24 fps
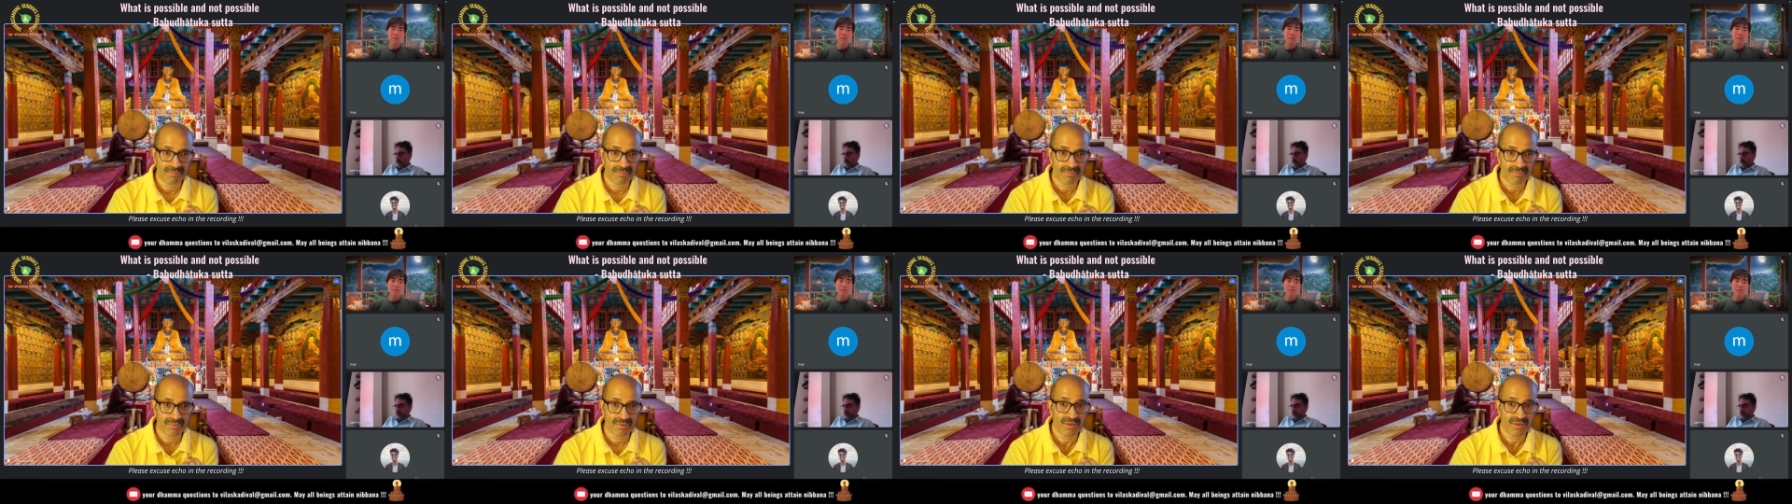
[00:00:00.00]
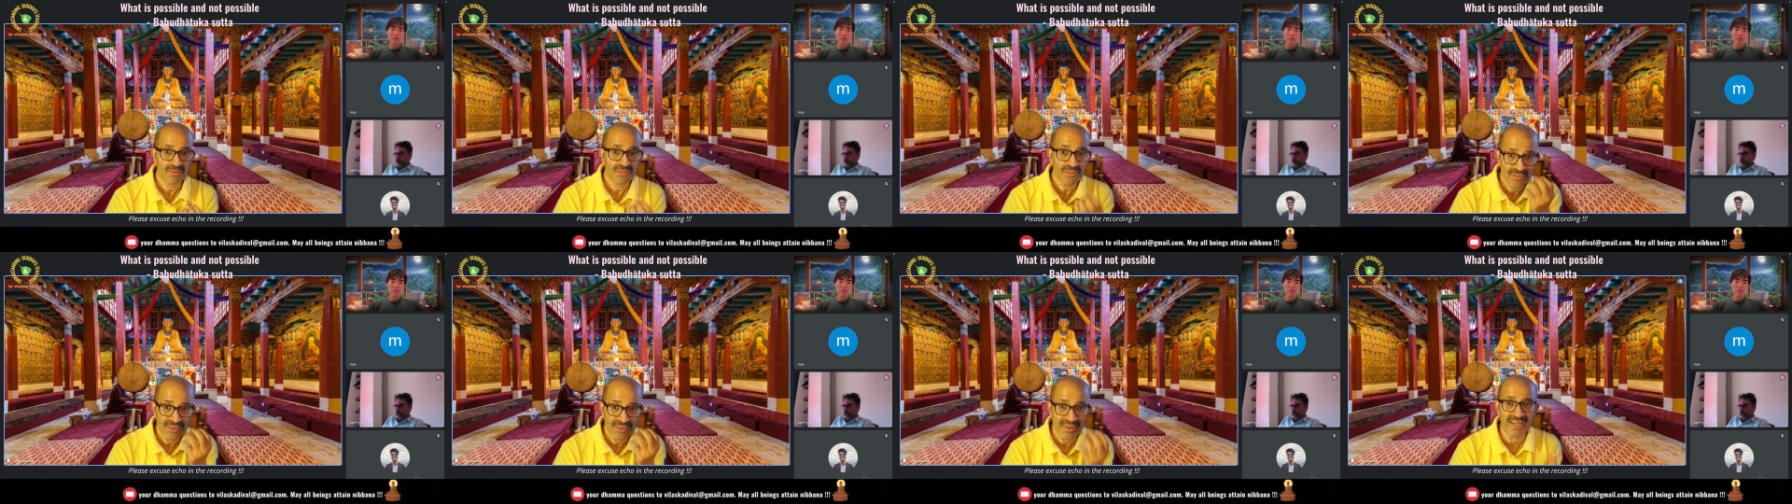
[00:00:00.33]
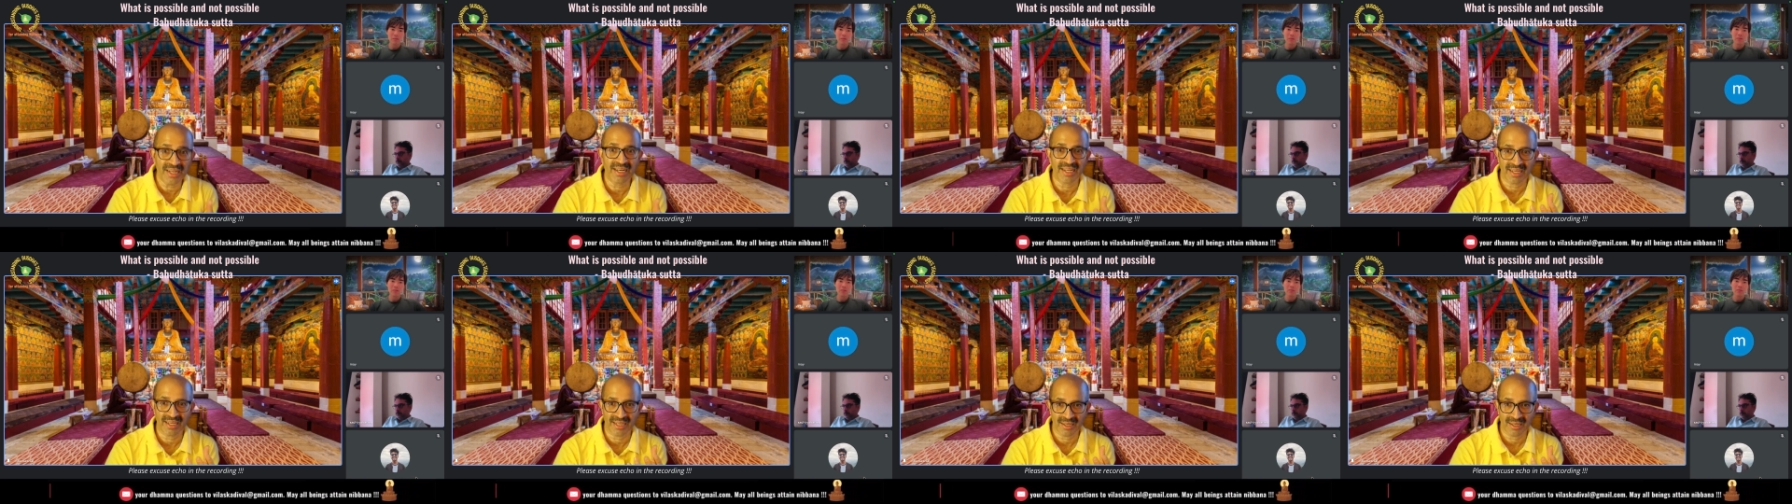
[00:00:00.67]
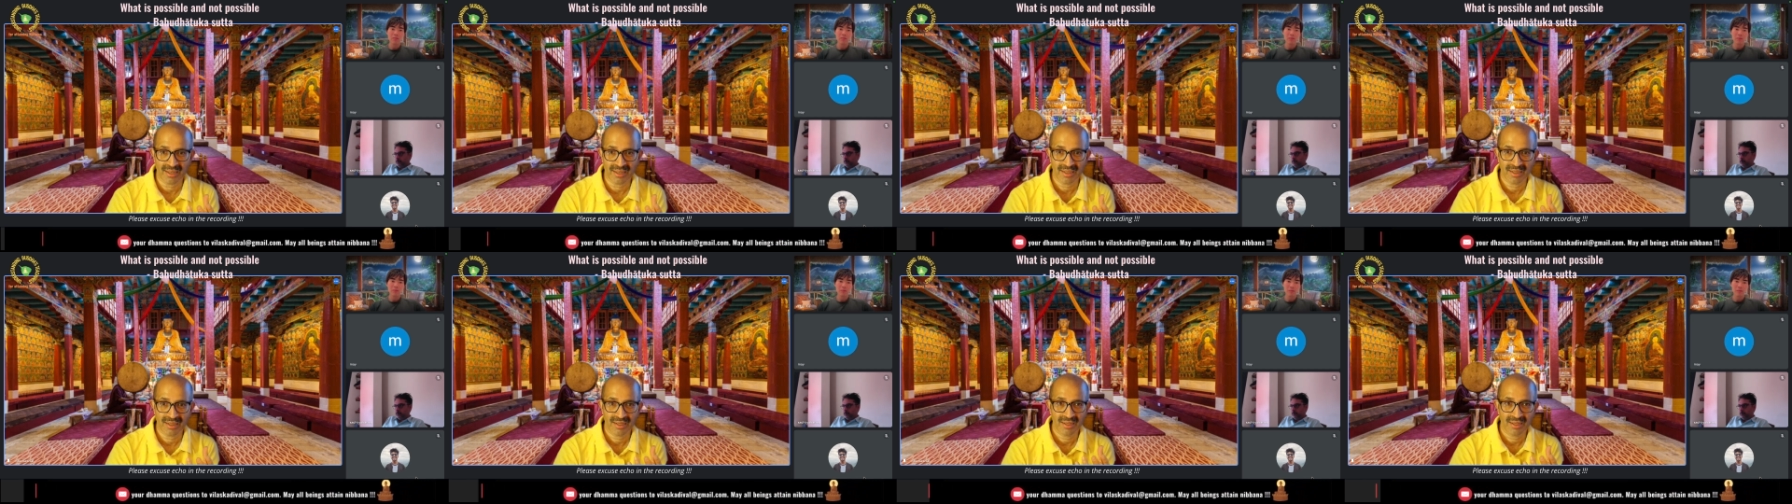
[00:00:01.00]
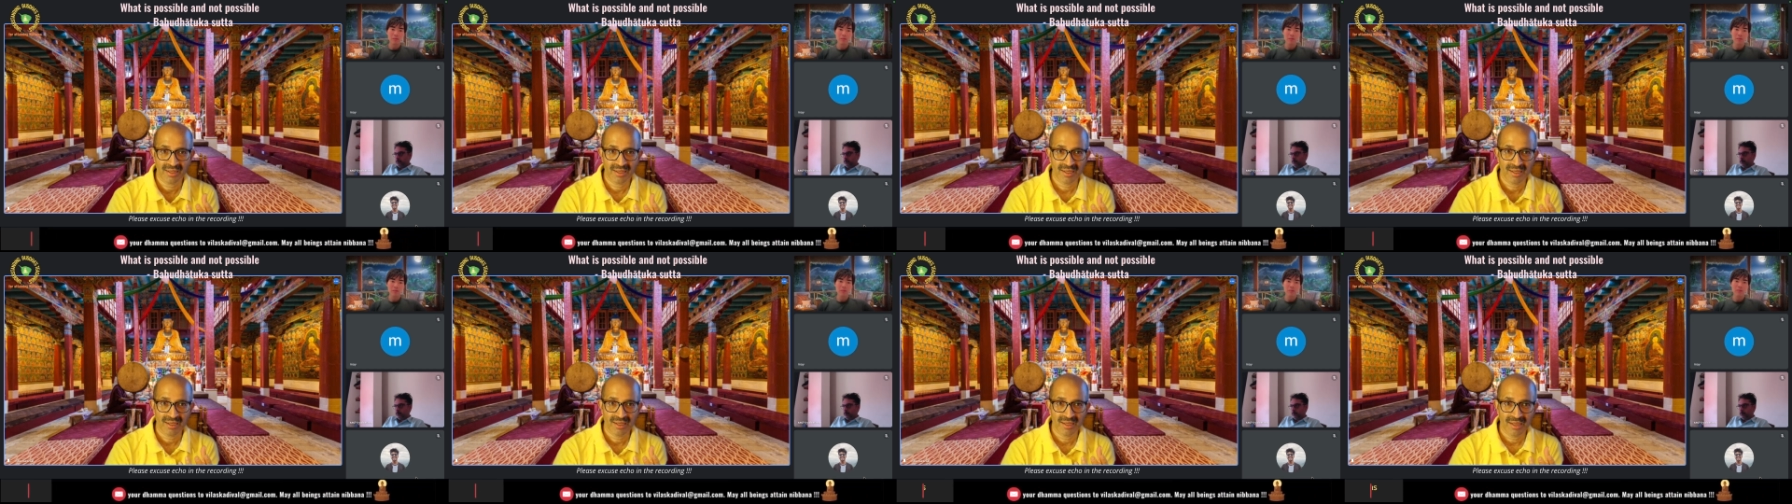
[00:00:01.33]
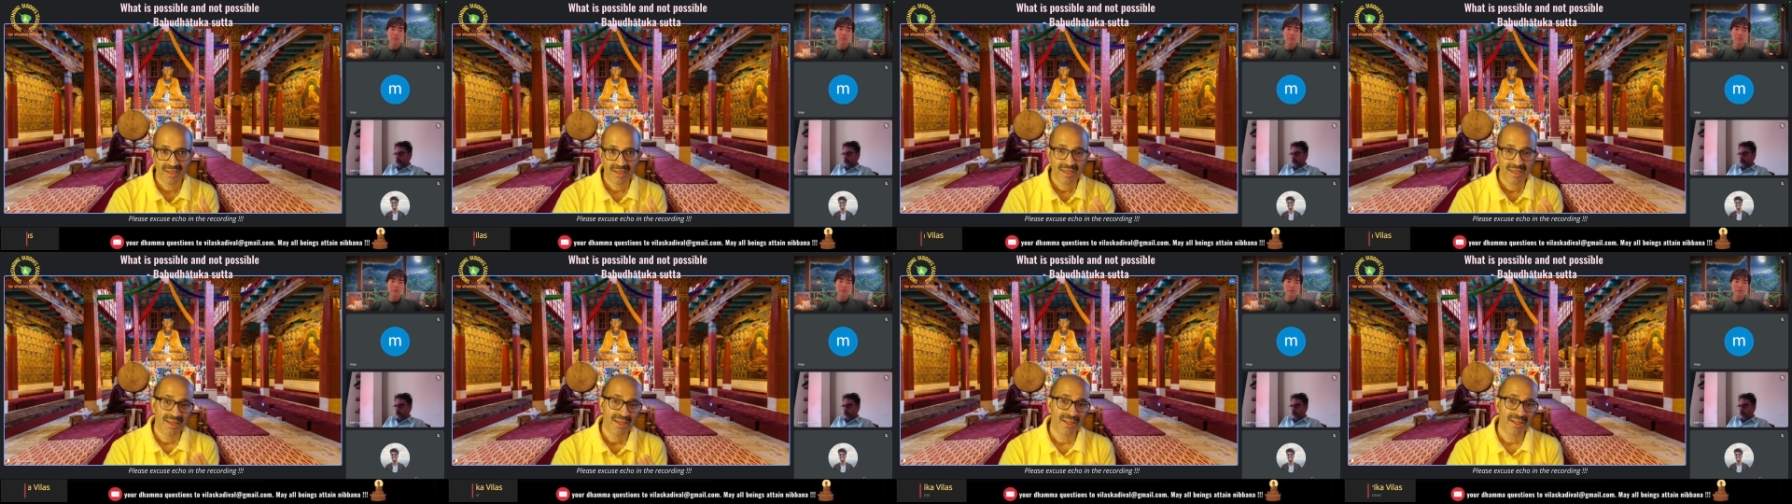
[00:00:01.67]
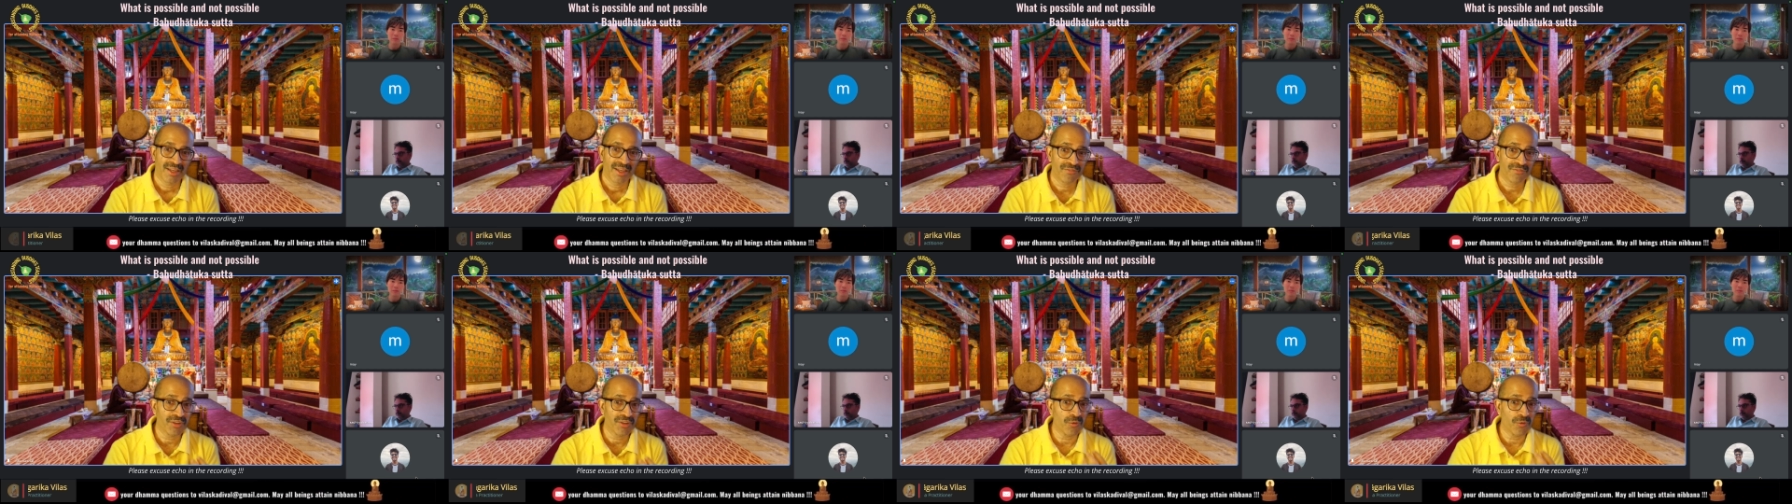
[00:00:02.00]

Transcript: the feeling. If